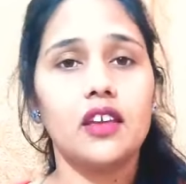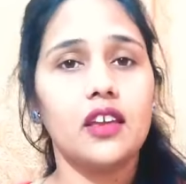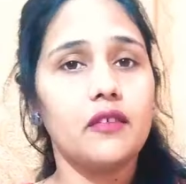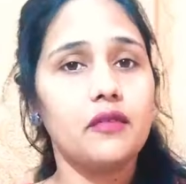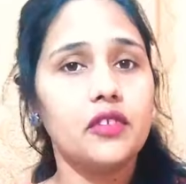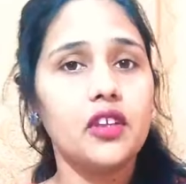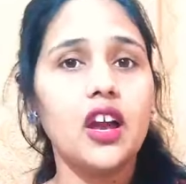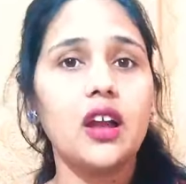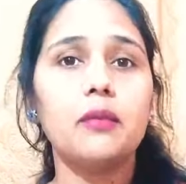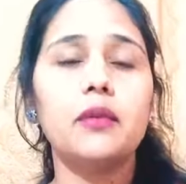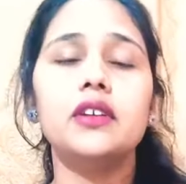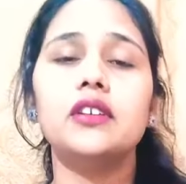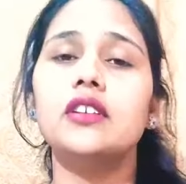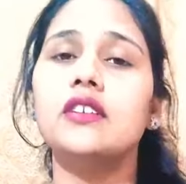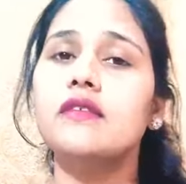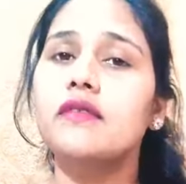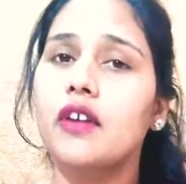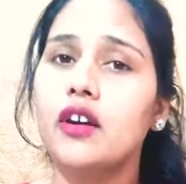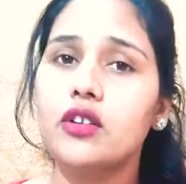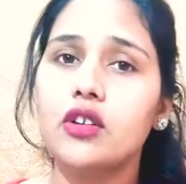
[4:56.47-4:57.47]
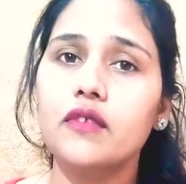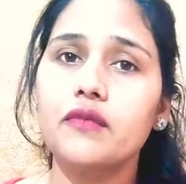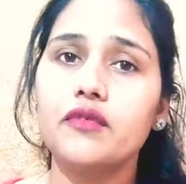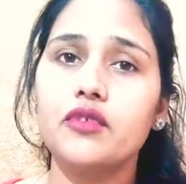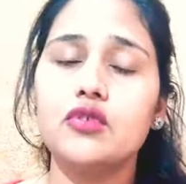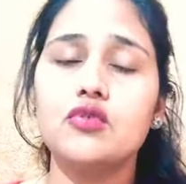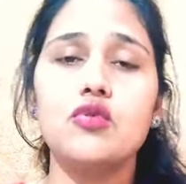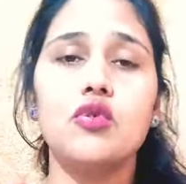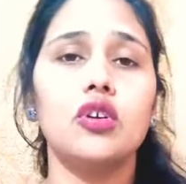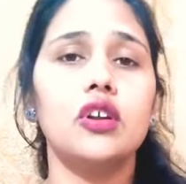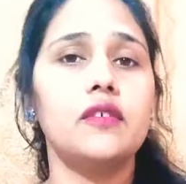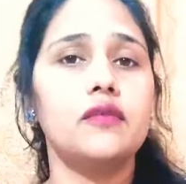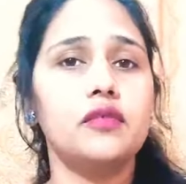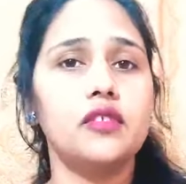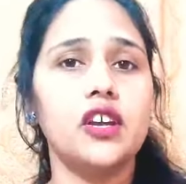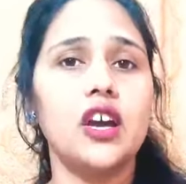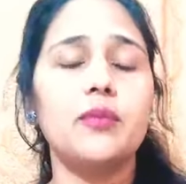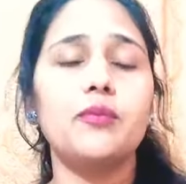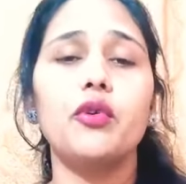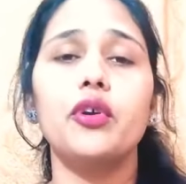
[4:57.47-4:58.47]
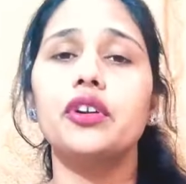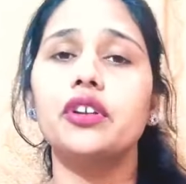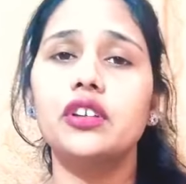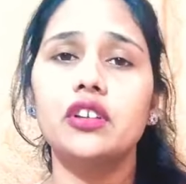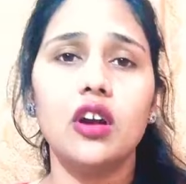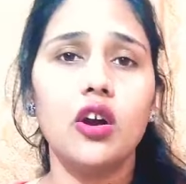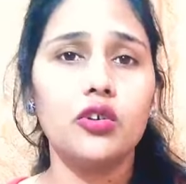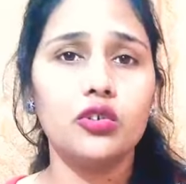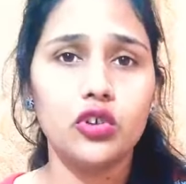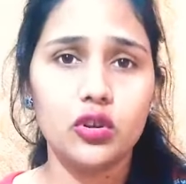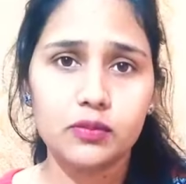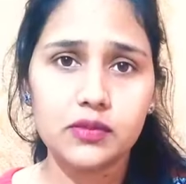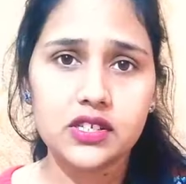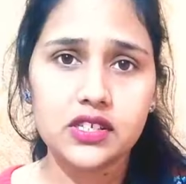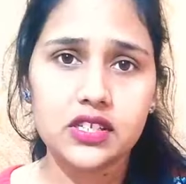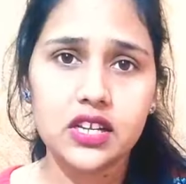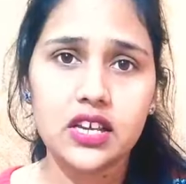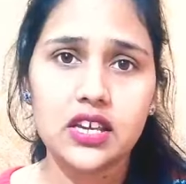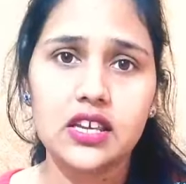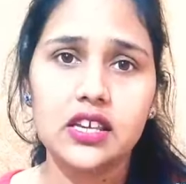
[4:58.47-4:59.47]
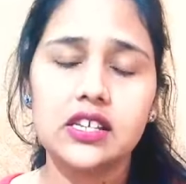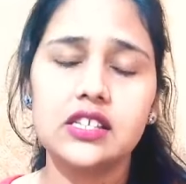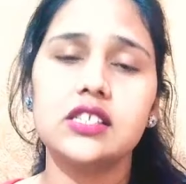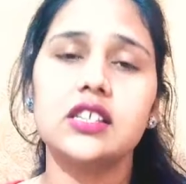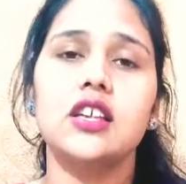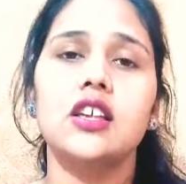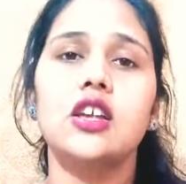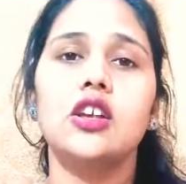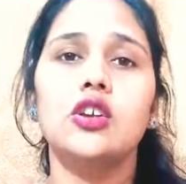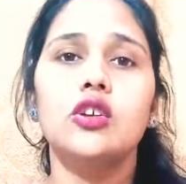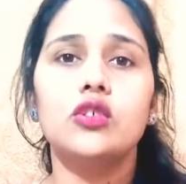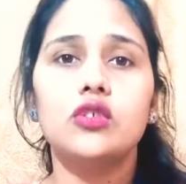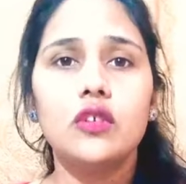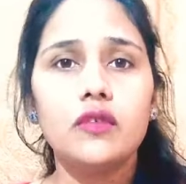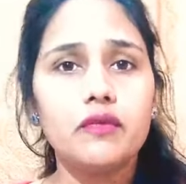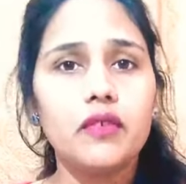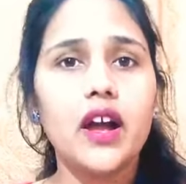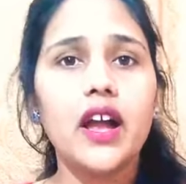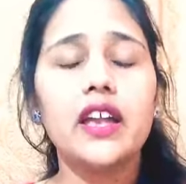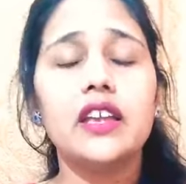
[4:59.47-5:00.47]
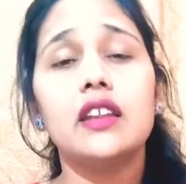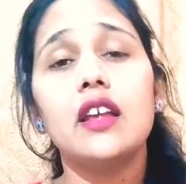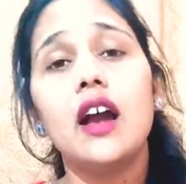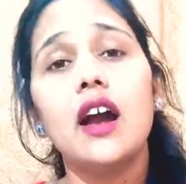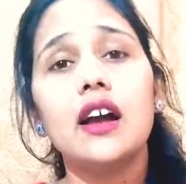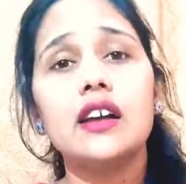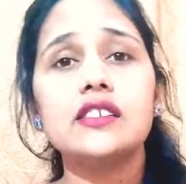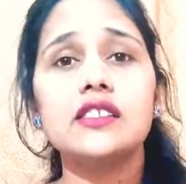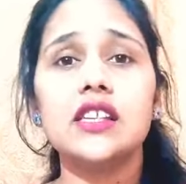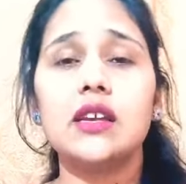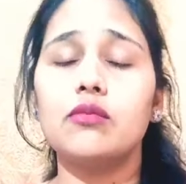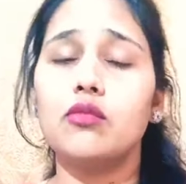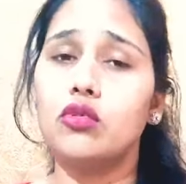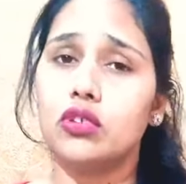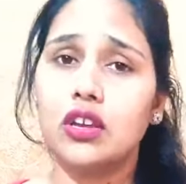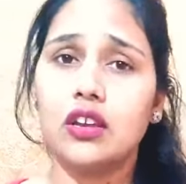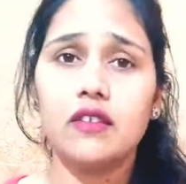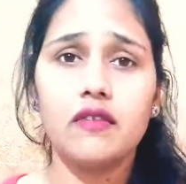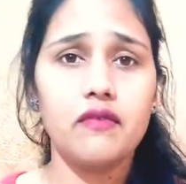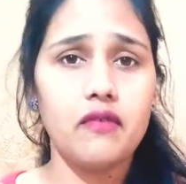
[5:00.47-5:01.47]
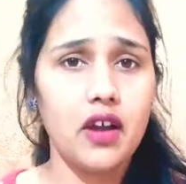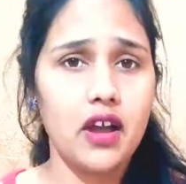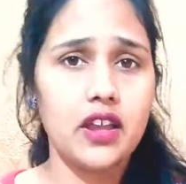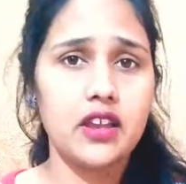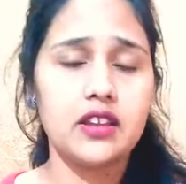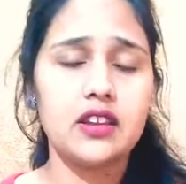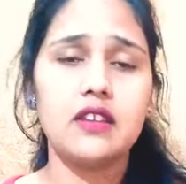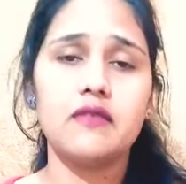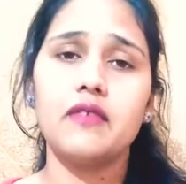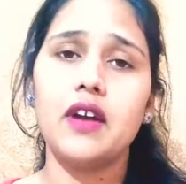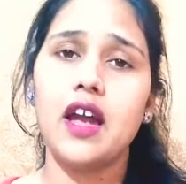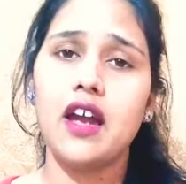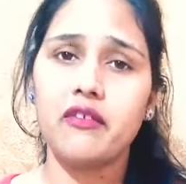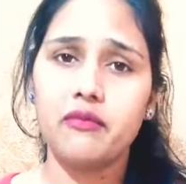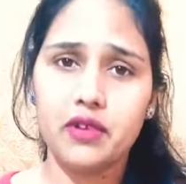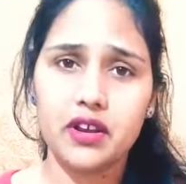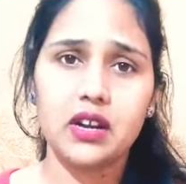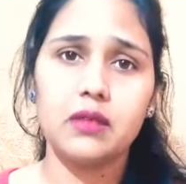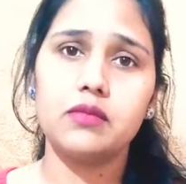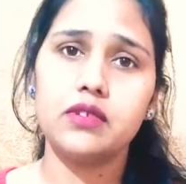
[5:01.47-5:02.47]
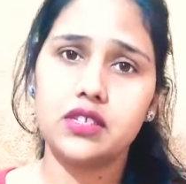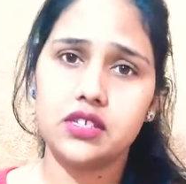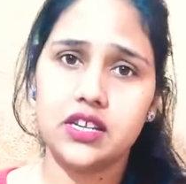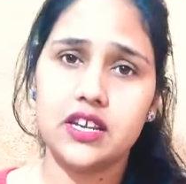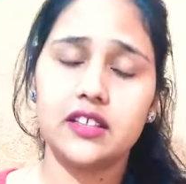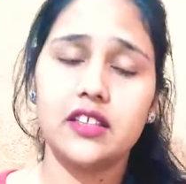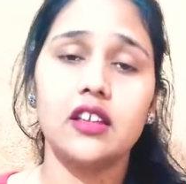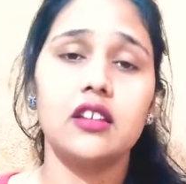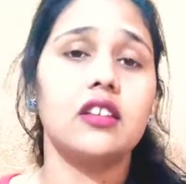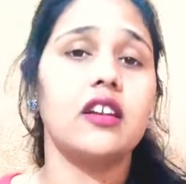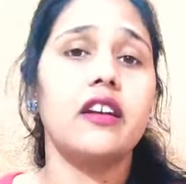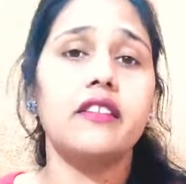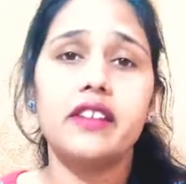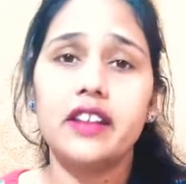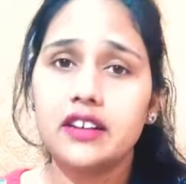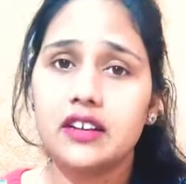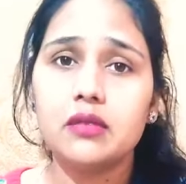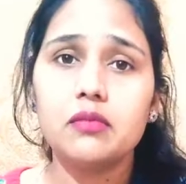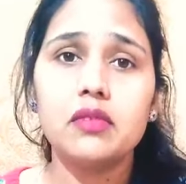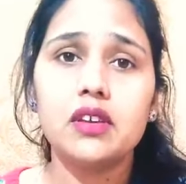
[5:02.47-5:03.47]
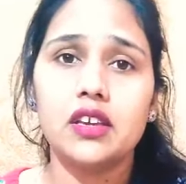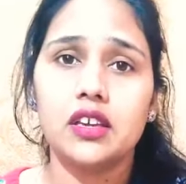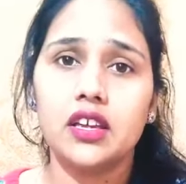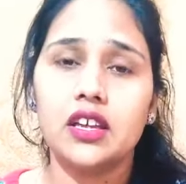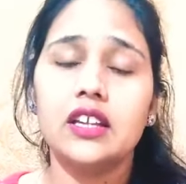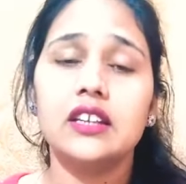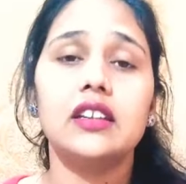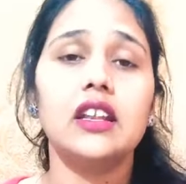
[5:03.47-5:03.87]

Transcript: If they are making fun of you or if they are pointing out your mistakes, So fine, ask them, okay, fine, if I have made a mistake, then correct me.